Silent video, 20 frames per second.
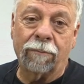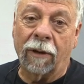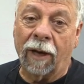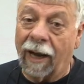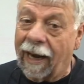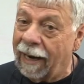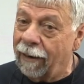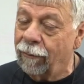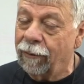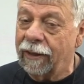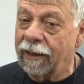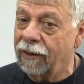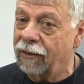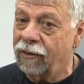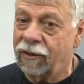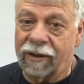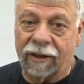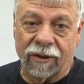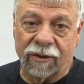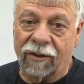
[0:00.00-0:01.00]
plywood
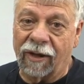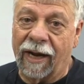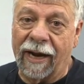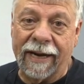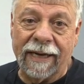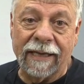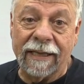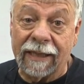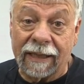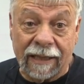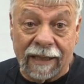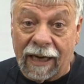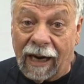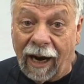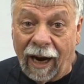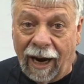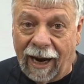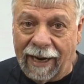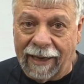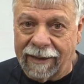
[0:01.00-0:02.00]
it's designed to
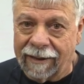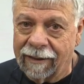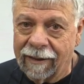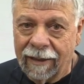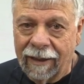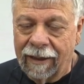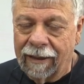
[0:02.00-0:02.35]
cut